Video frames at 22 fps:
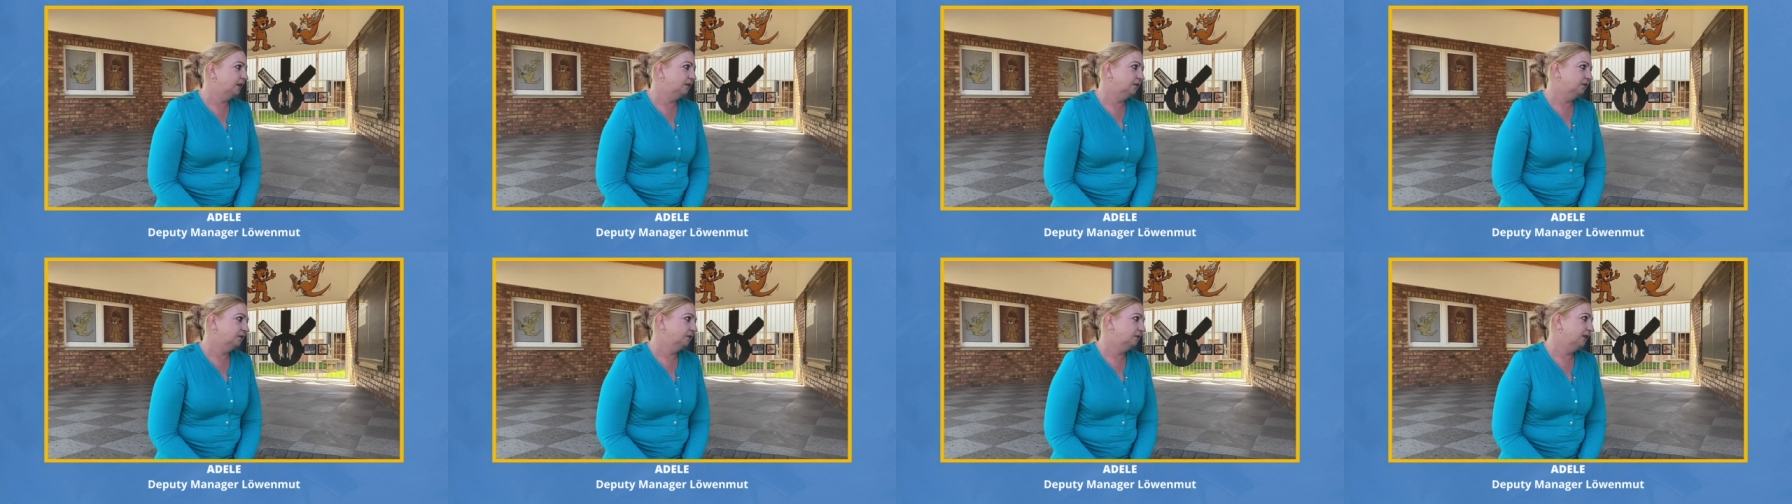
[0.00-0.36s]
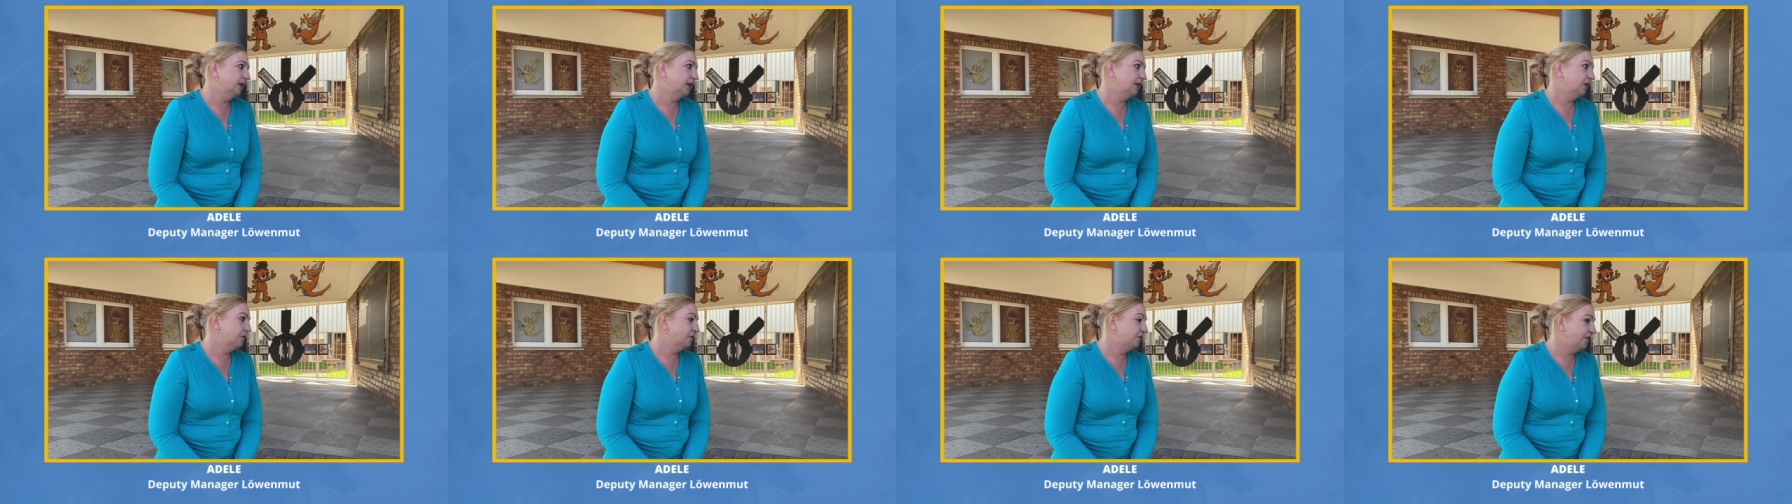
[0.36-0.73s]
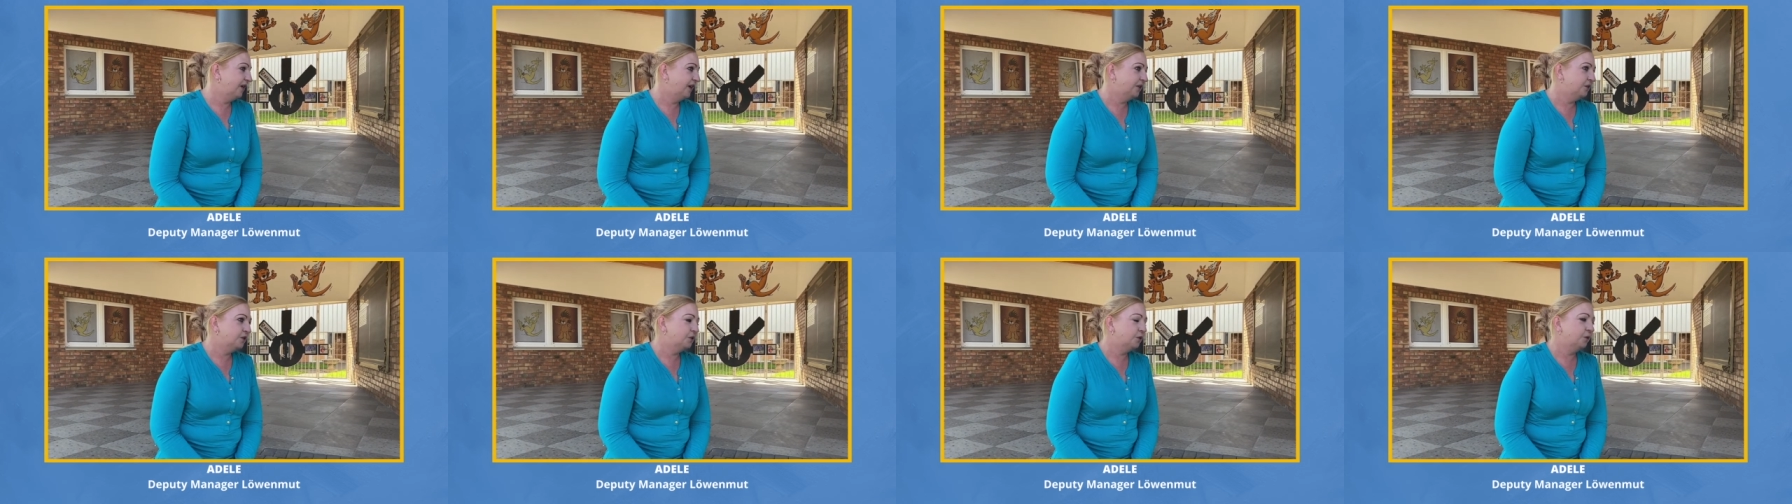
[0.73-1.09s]
in, in a
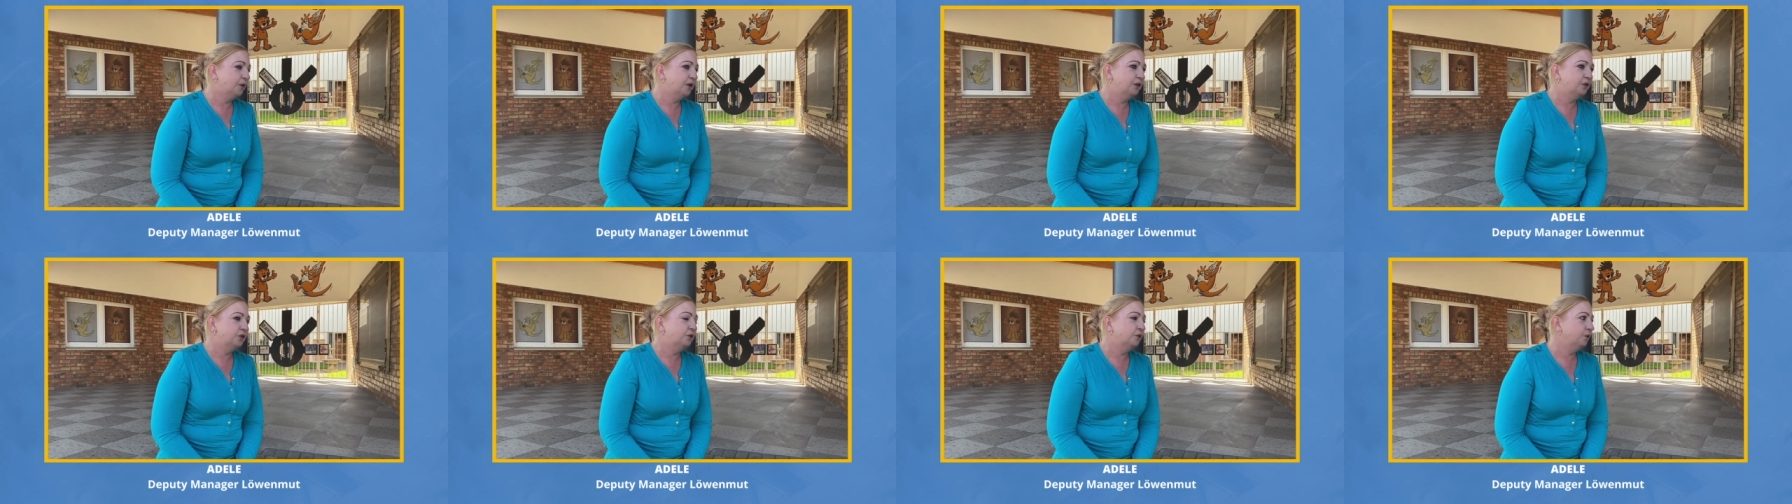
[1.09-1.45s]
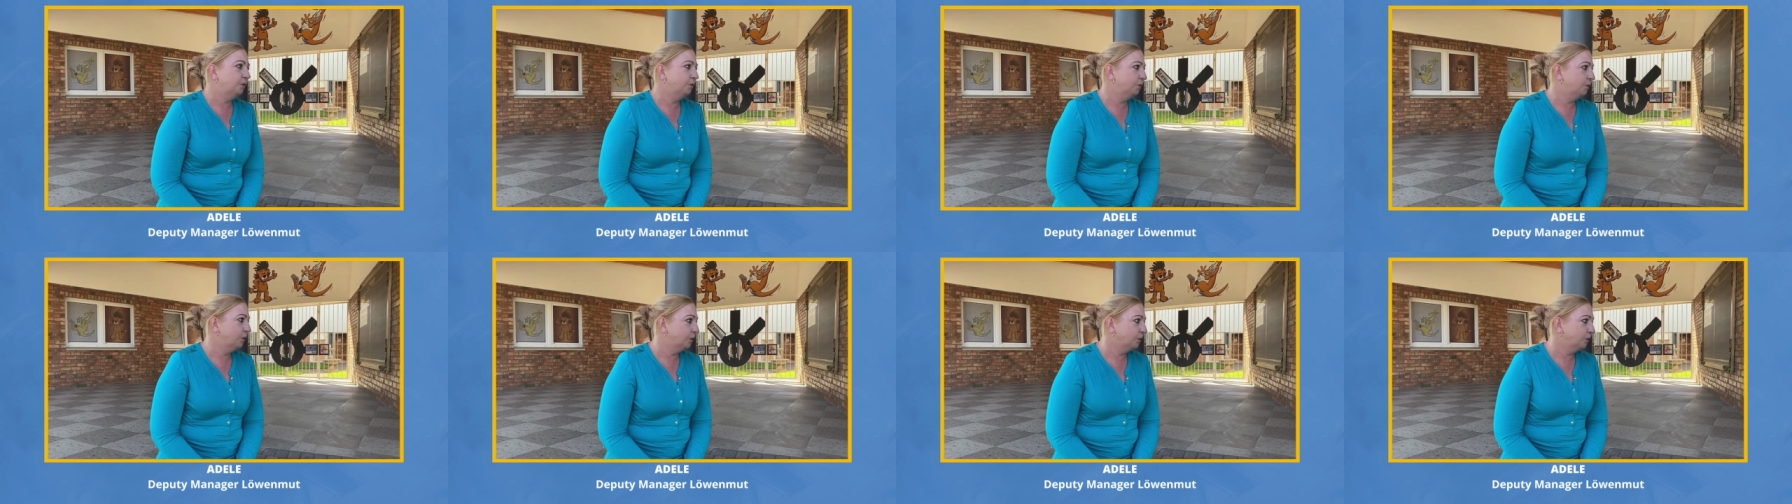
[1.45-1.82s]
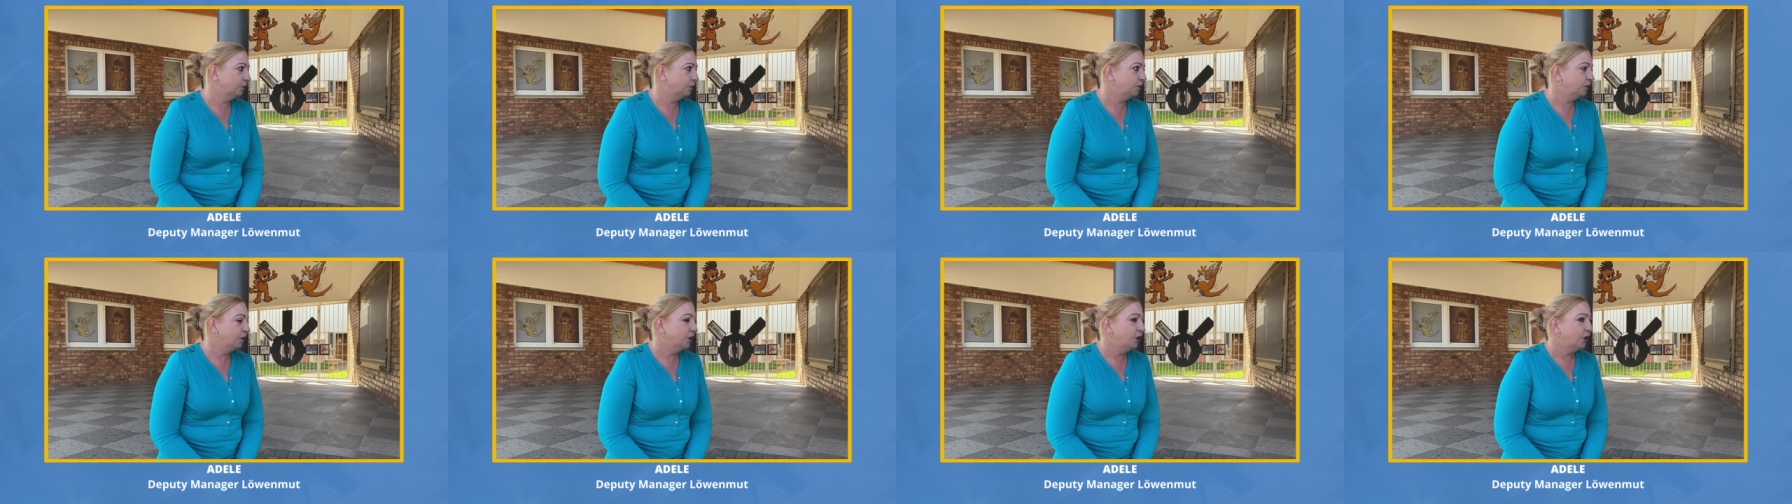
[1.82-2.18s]
fence or into a
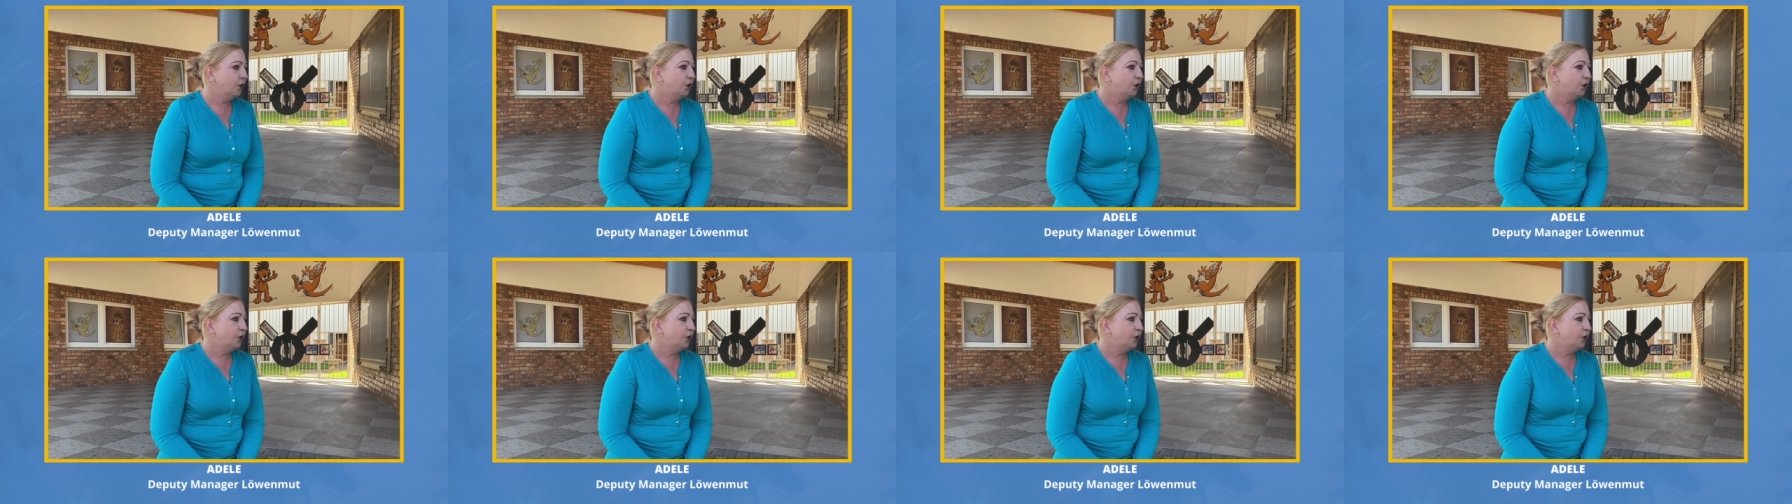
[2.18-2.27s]
wall.